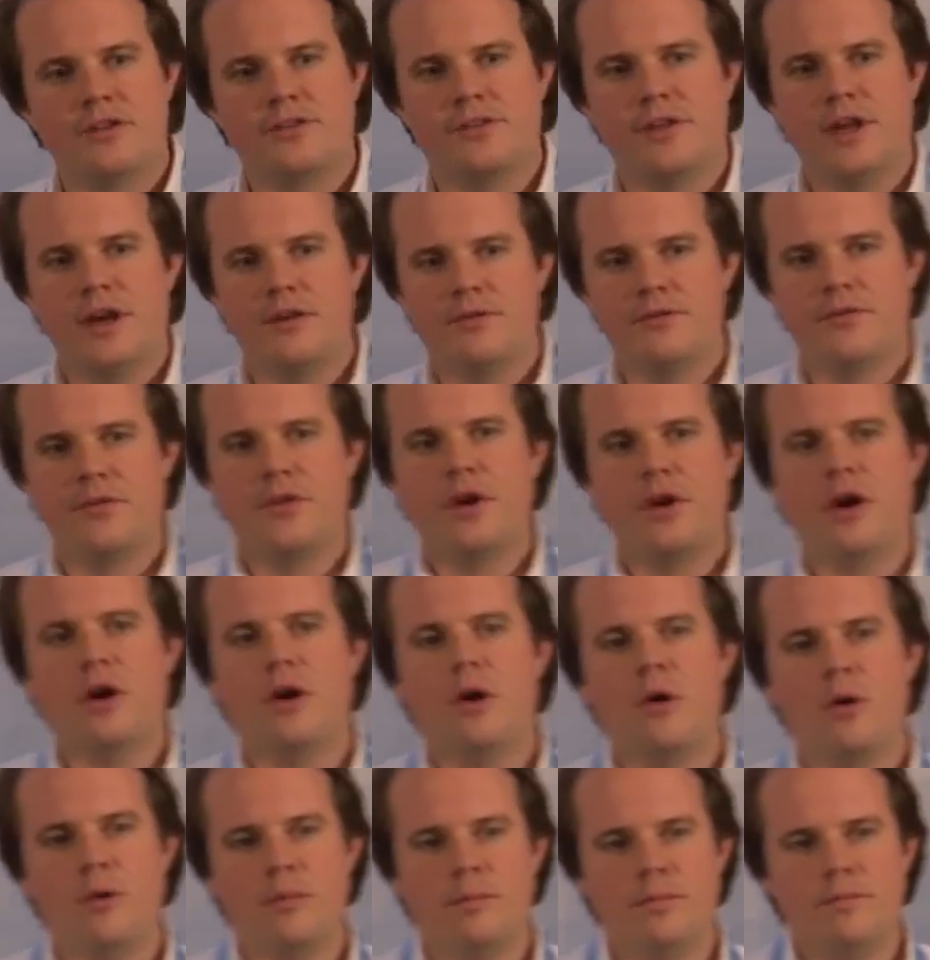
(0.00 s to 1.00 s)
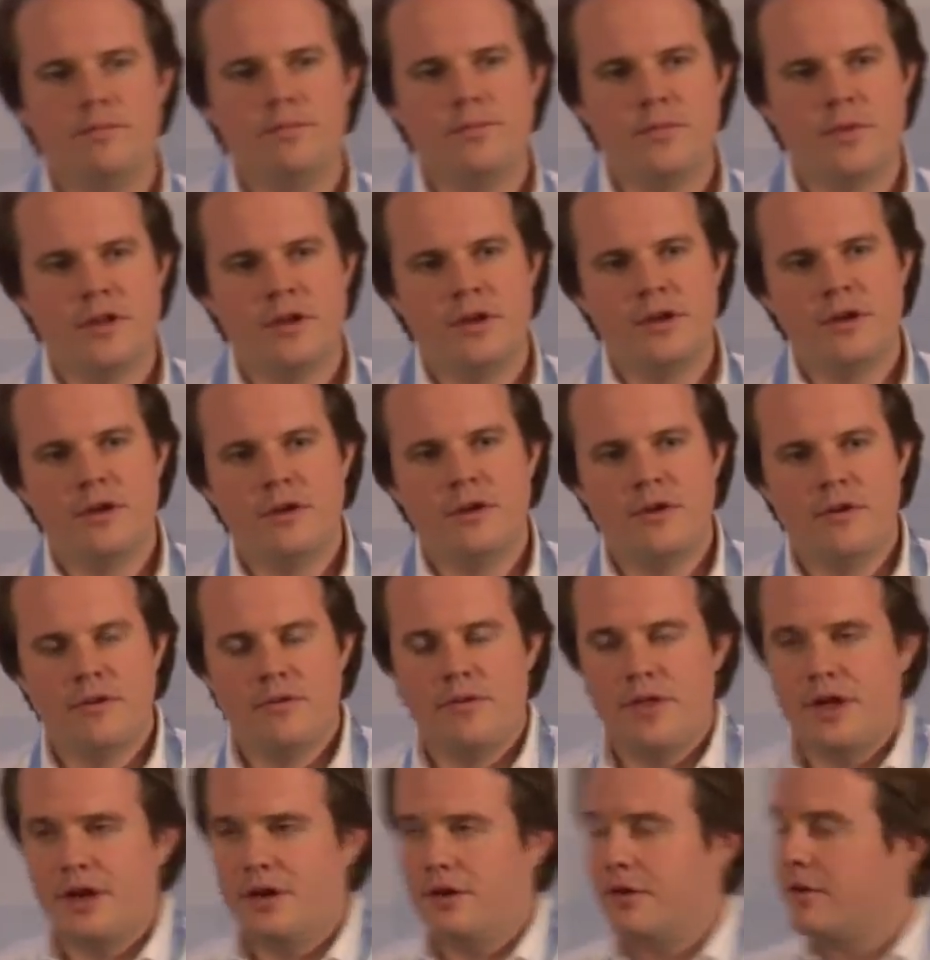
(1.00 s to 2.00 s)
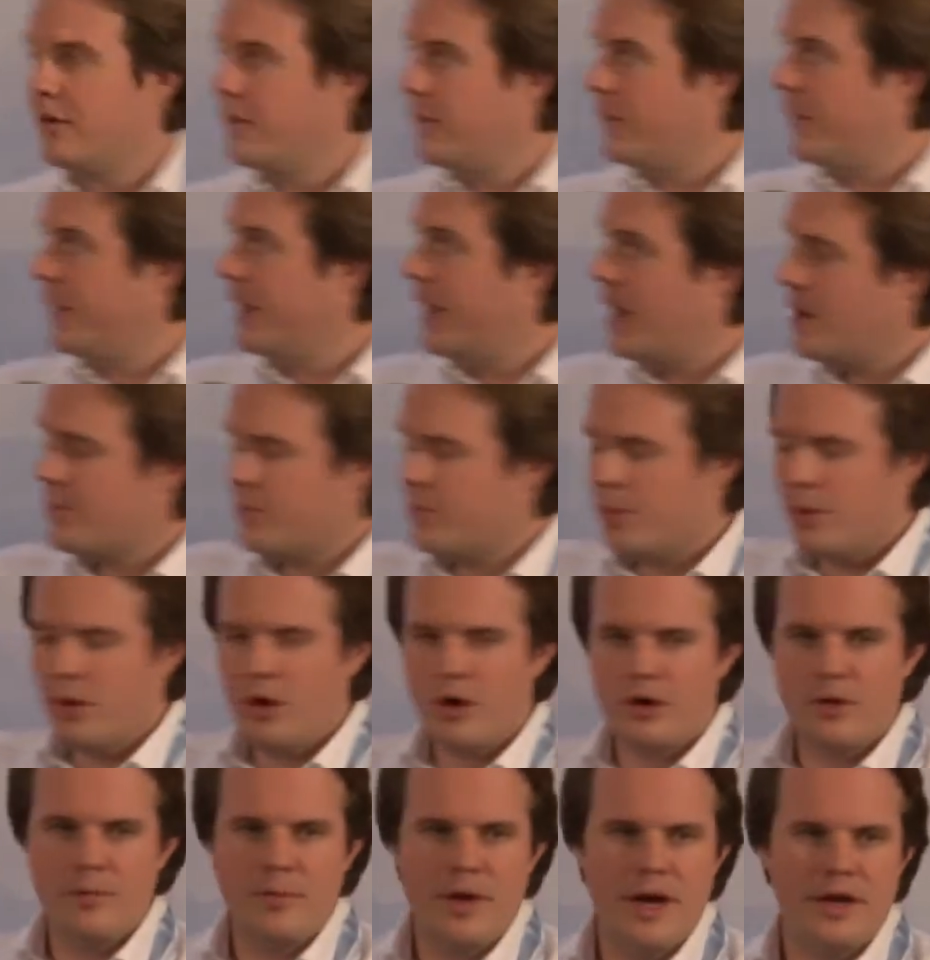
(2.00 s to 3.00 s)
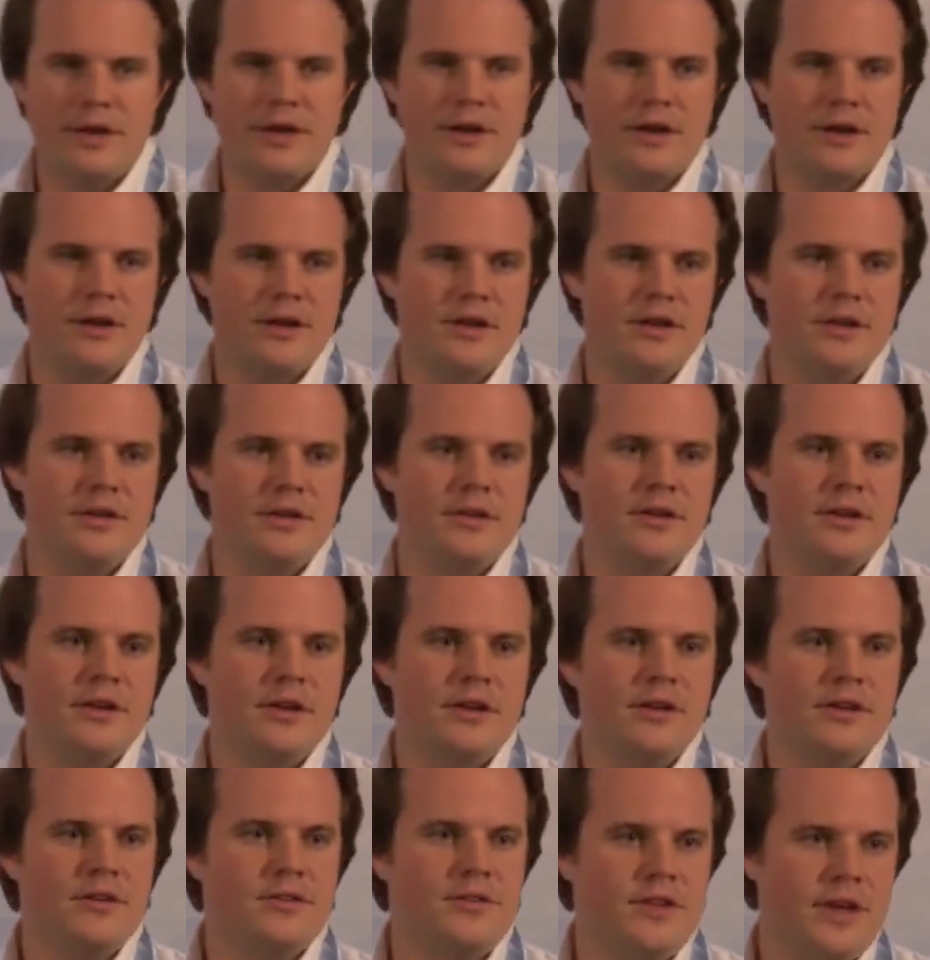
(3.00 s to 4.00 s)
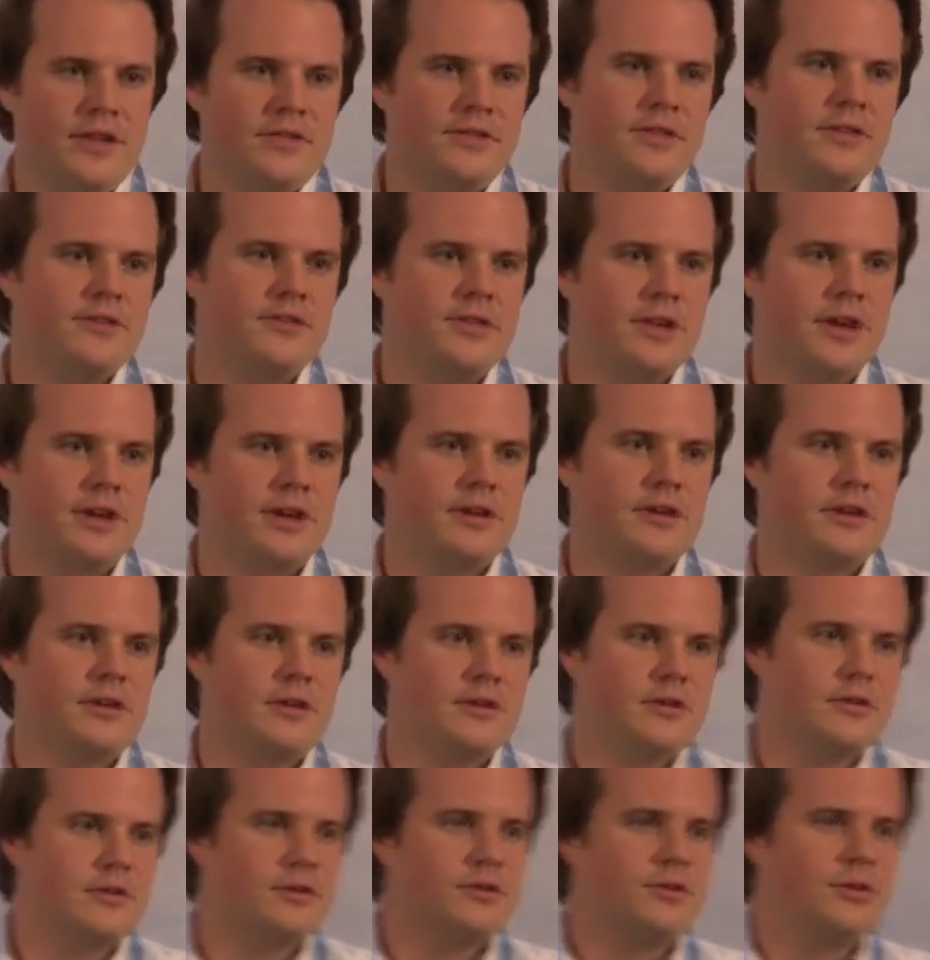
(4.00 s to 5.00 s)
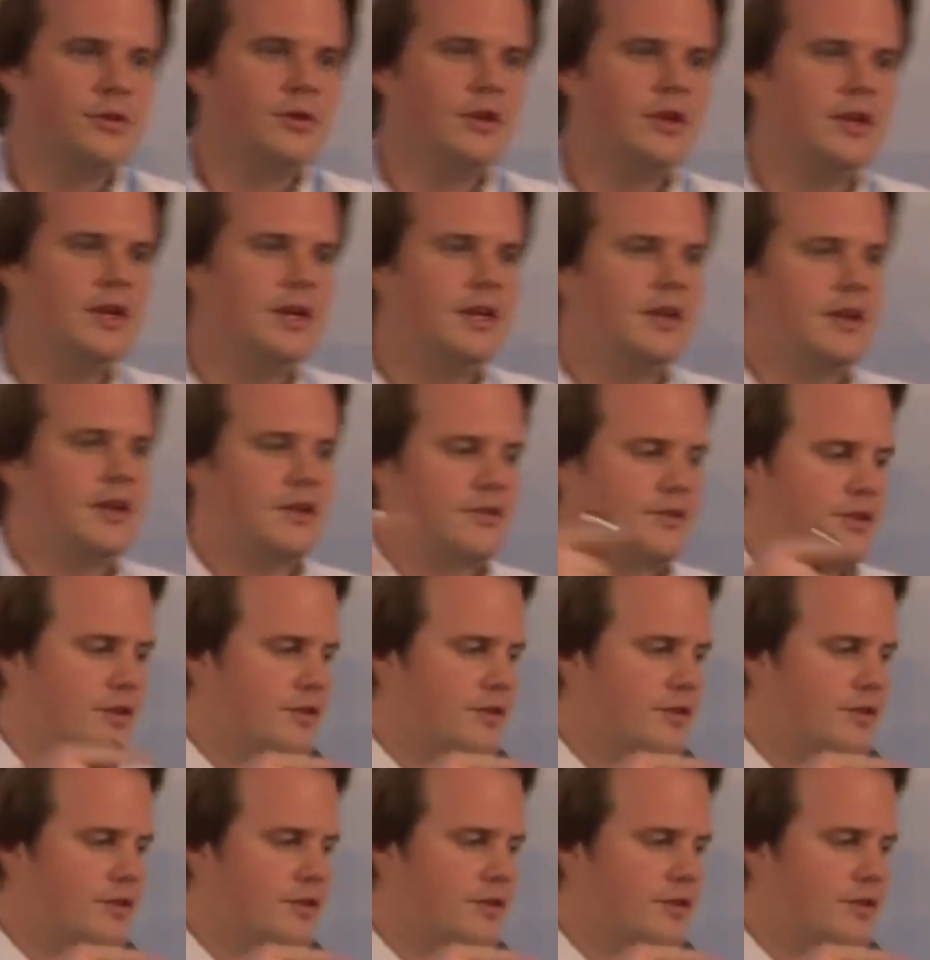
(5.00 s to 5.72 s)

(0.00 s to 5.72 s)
has left the home, then the app automatically sends a signal to your heating